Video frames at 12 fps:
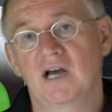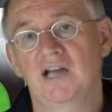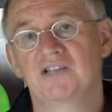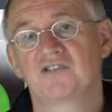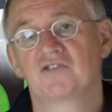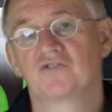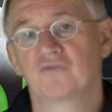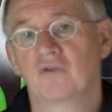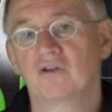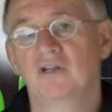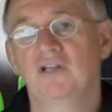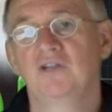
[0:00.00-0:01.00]
I
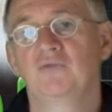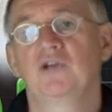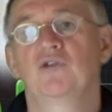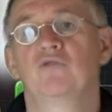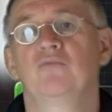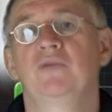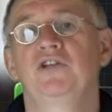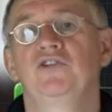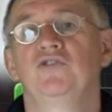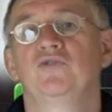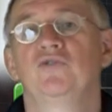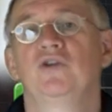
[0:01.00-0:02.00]
strongly
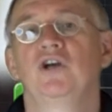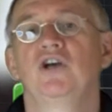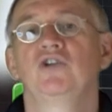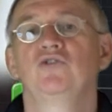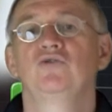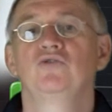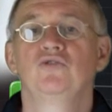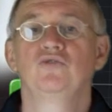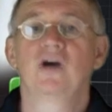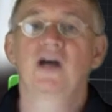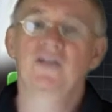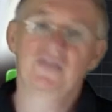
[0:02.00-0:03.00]
recommend you to
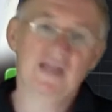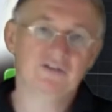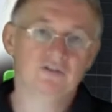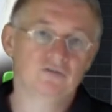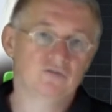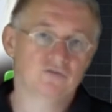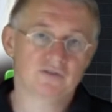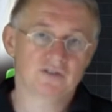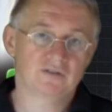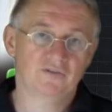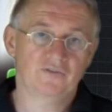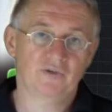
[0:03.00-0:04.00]
do another
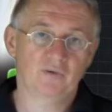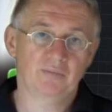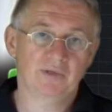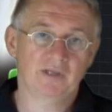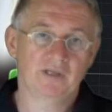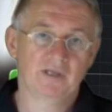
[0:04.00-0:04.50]
nutritional therapy.